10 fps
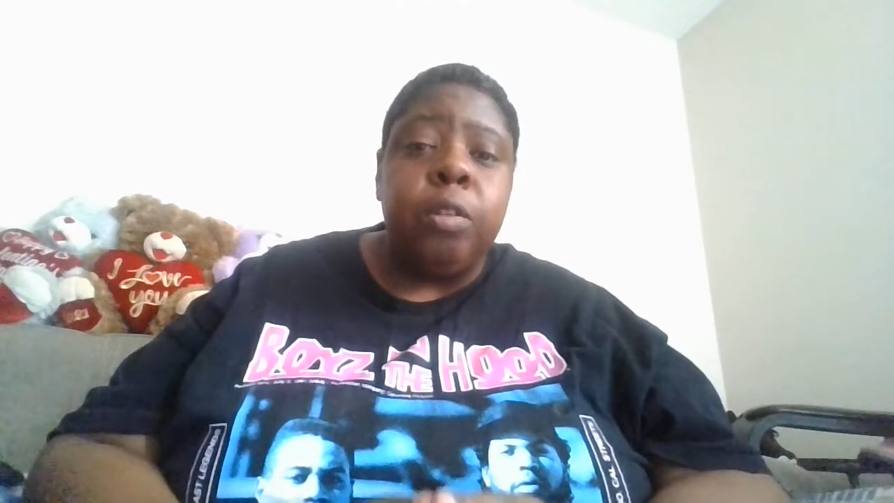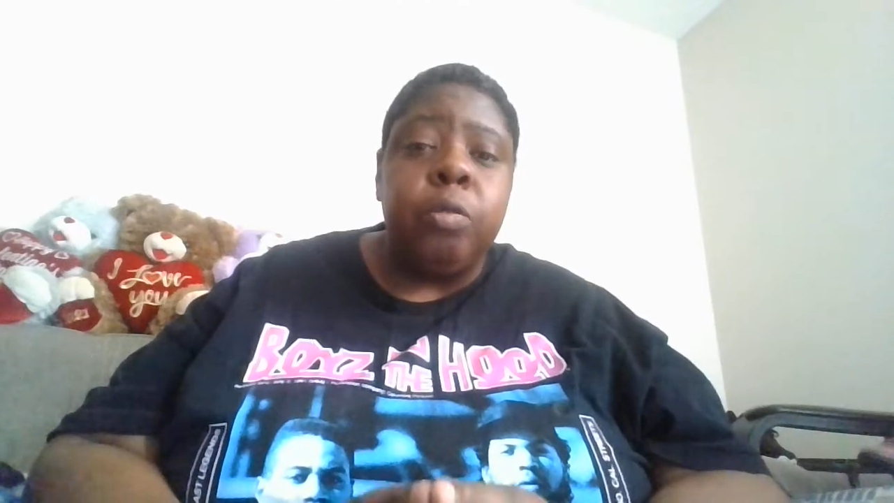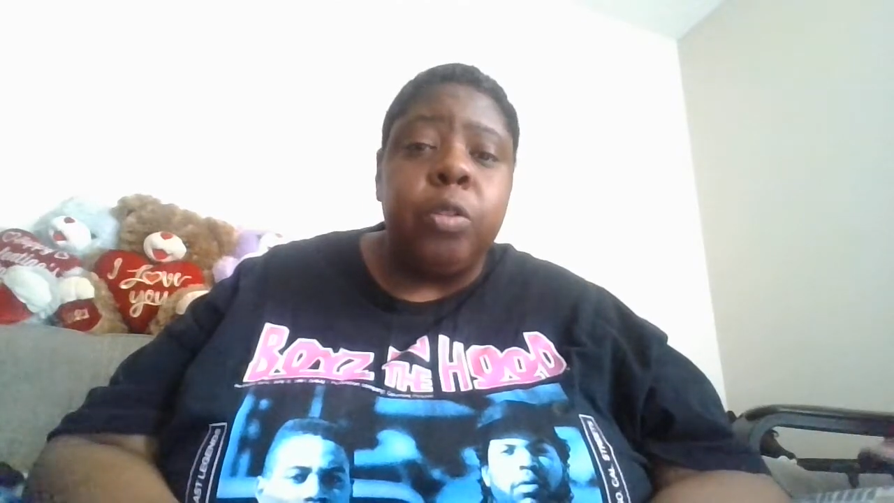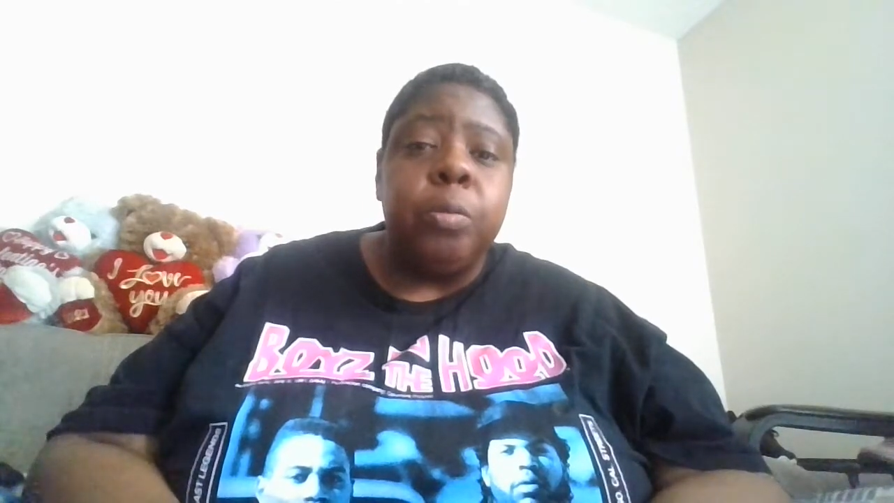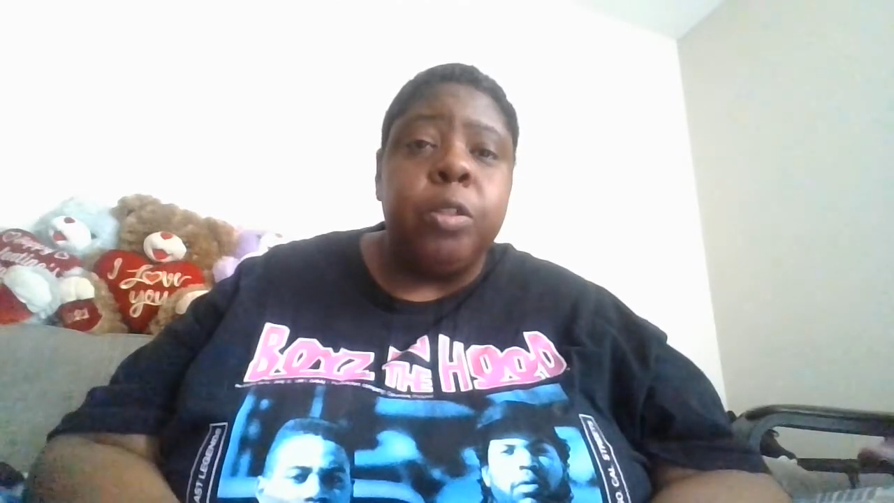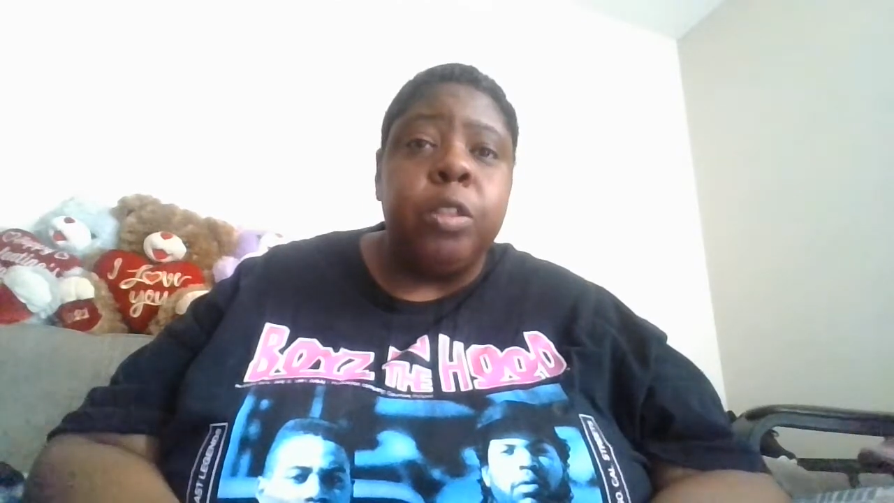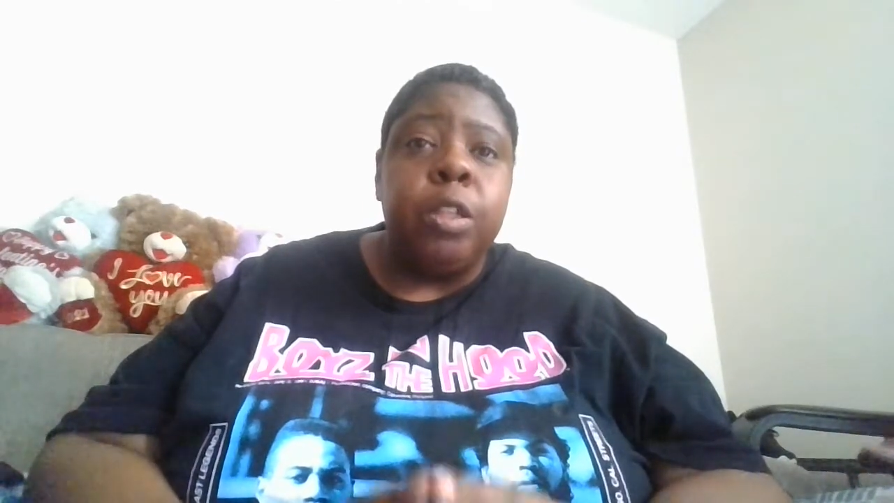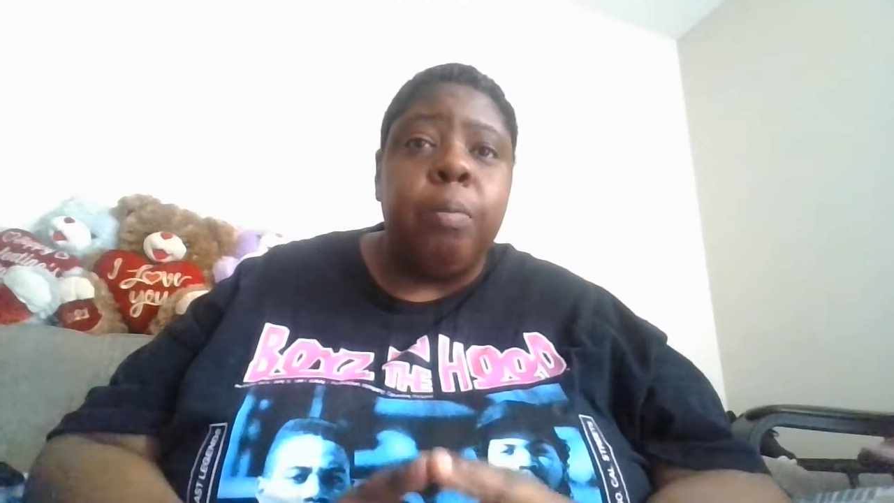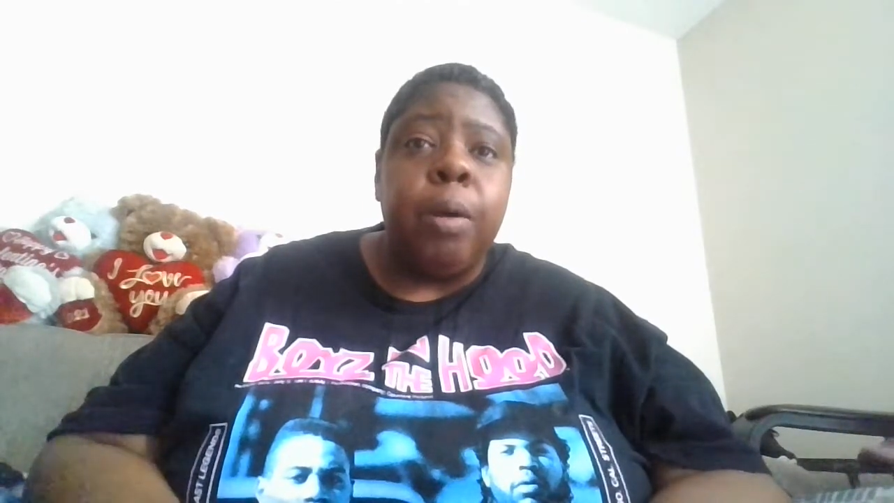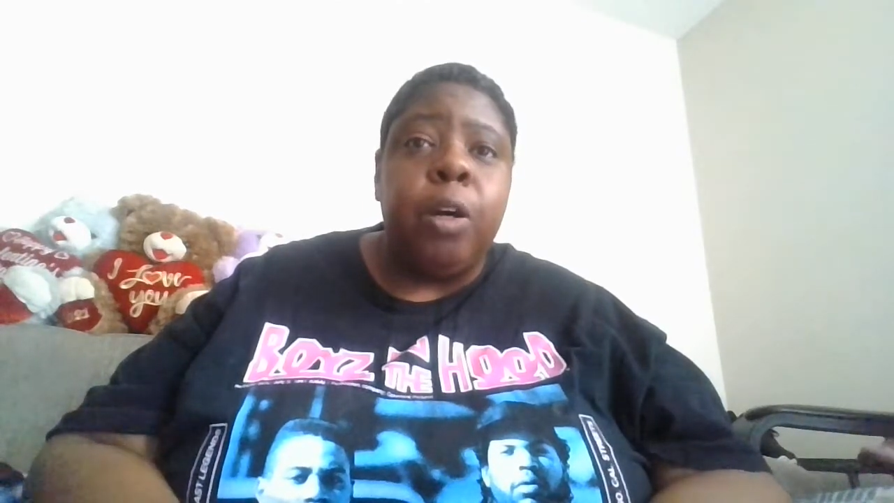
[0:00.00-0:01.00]
rumors
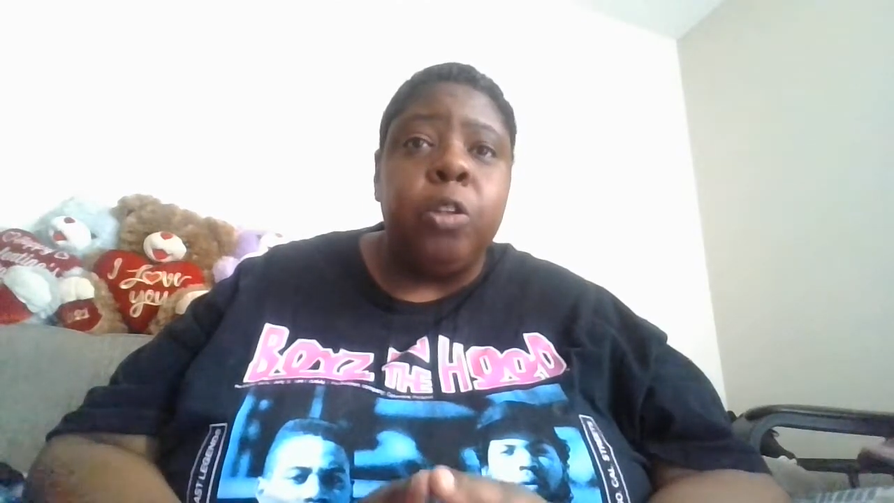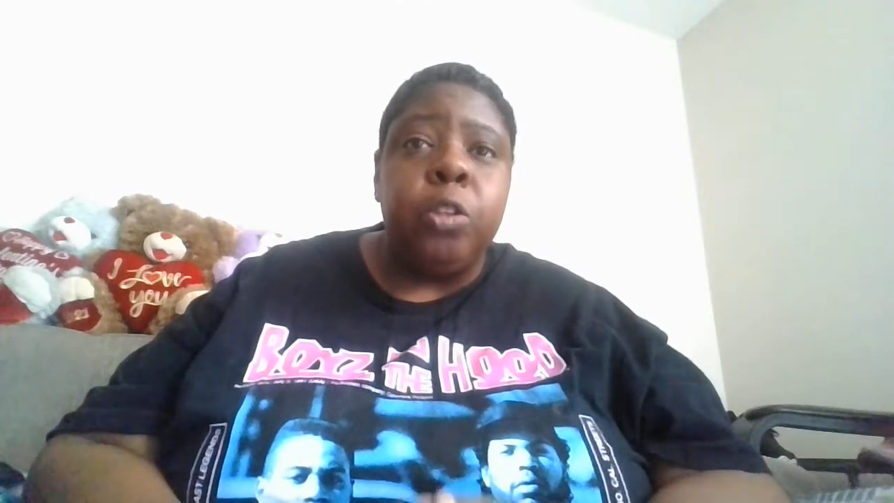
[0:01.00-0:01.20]
about